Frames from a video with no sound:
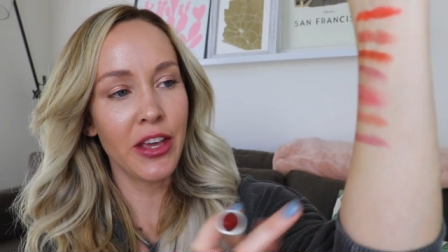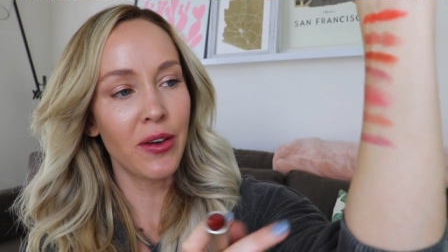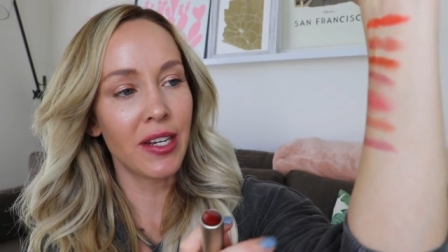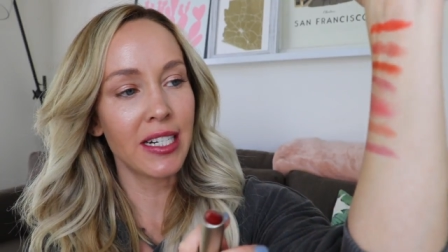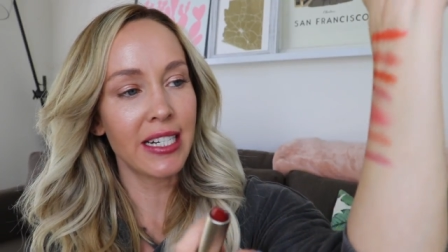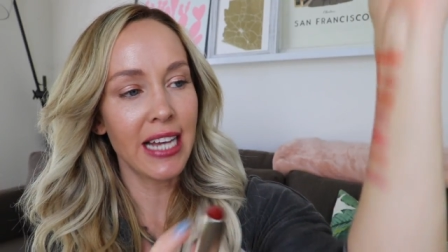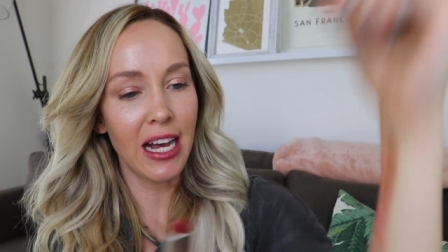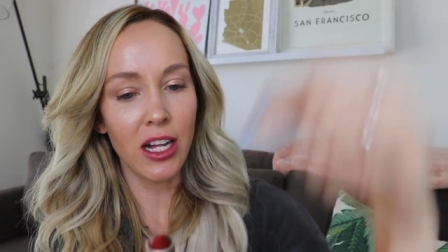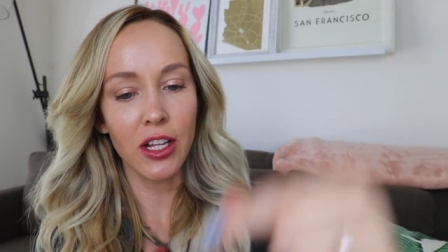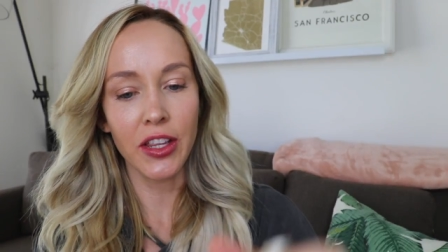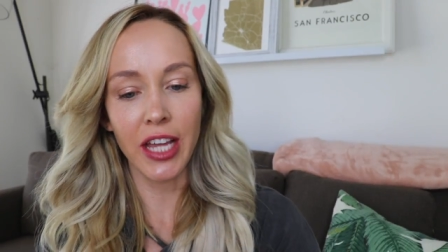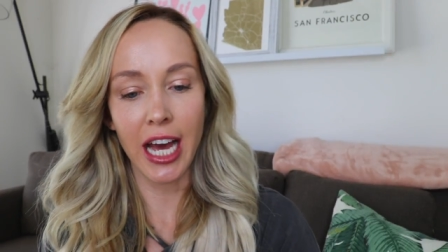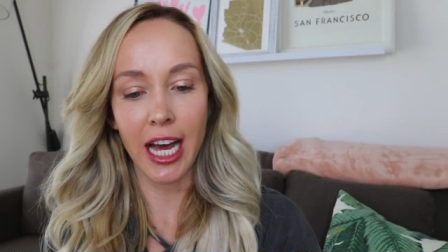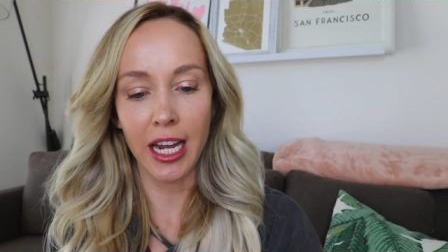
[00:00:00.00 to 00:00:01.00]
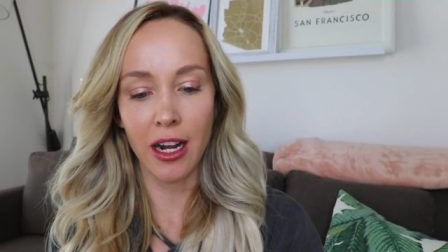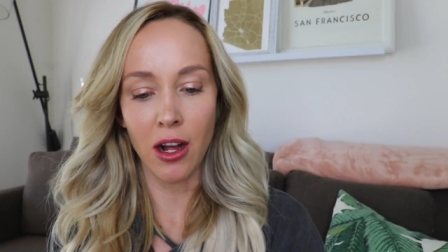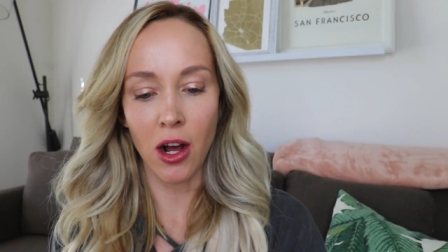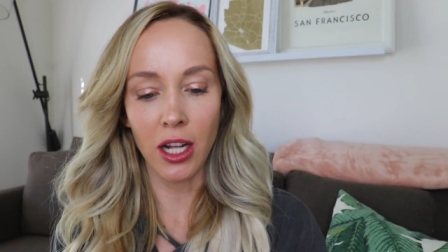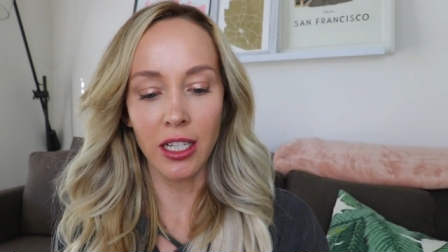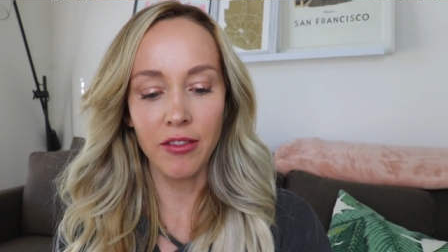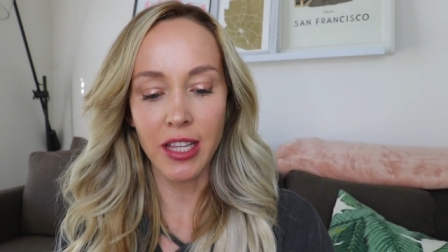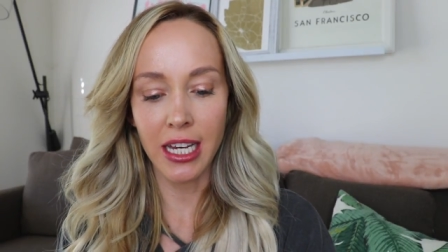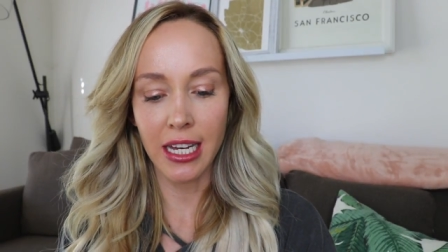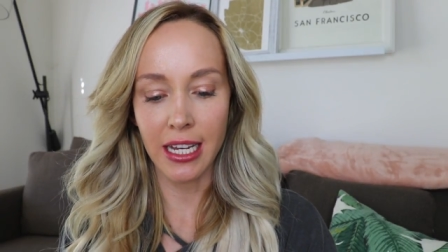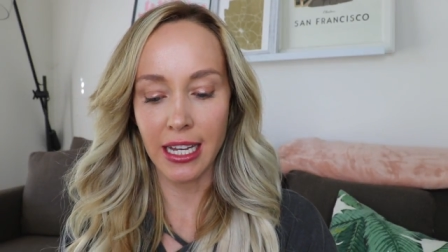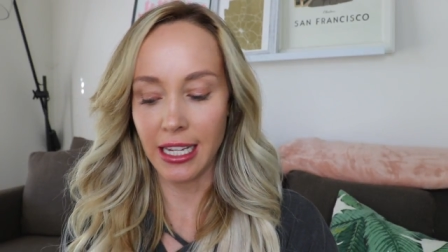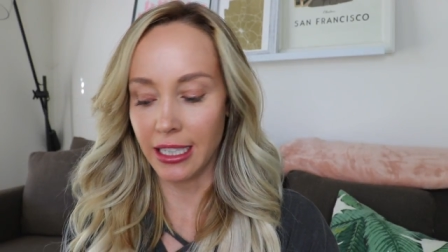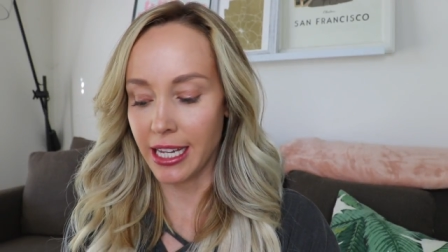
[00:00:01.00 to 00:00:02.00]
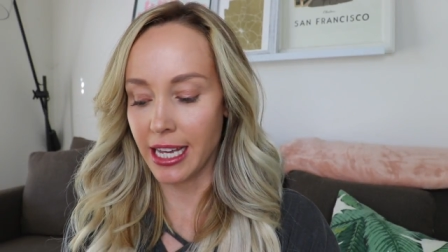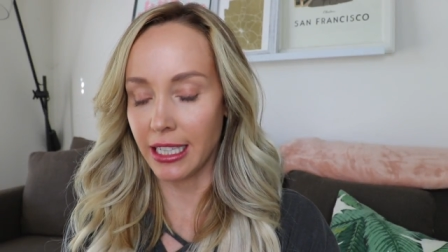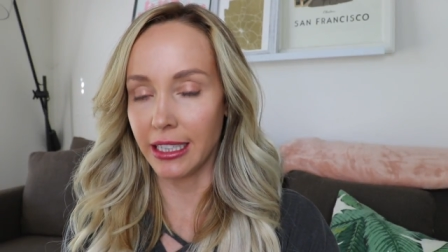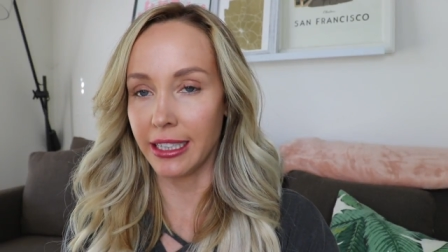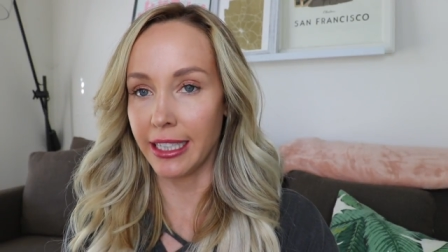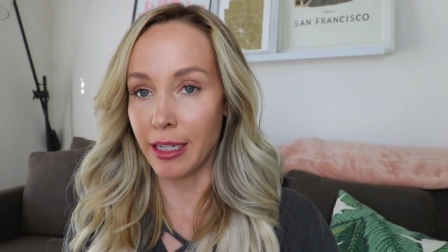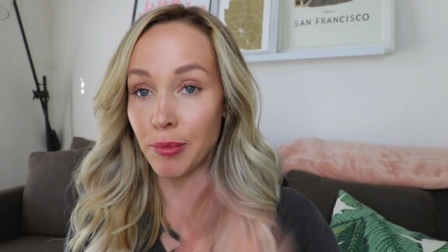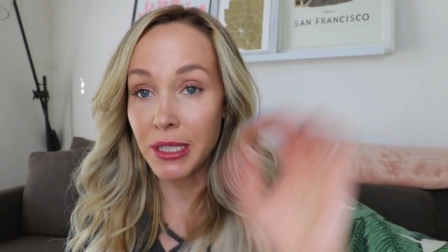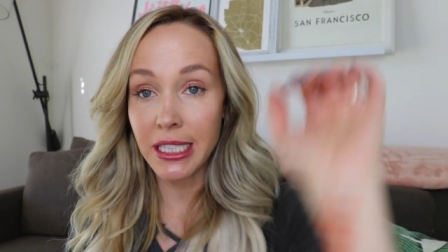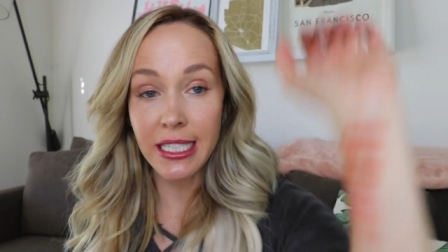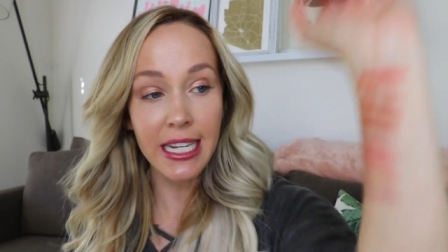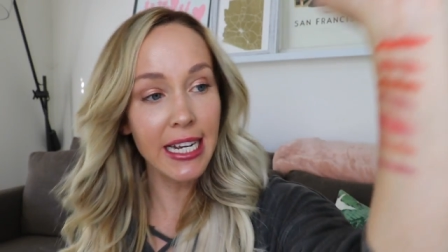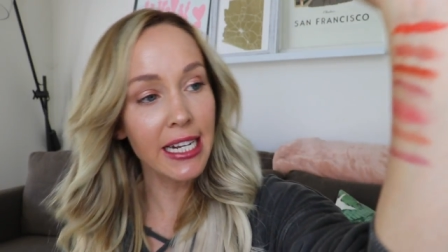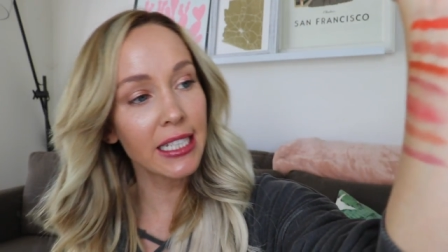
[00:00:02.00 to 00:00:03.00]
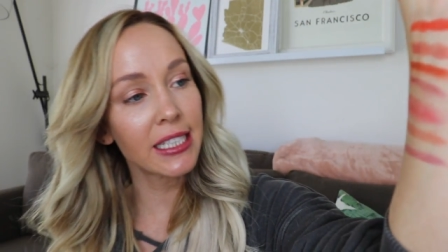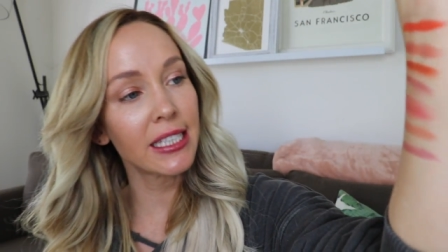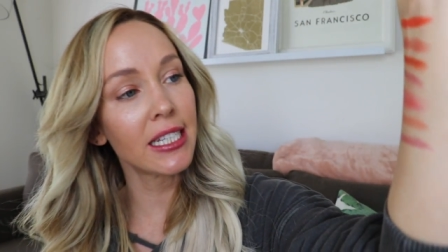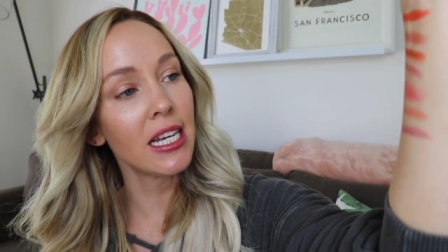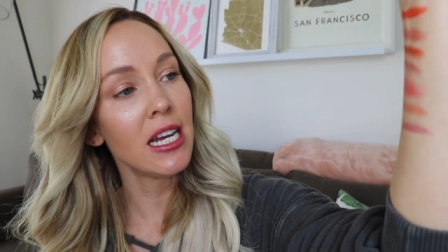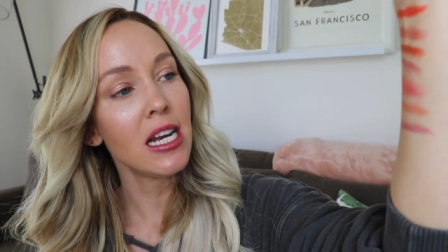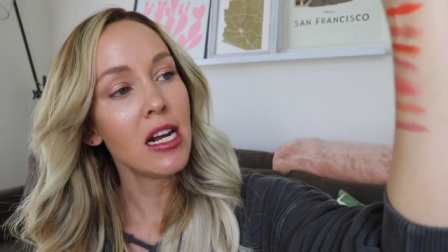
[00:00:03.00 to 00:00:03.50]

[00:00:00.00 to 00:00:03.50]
You can tell that all of the Ilia lipsticks,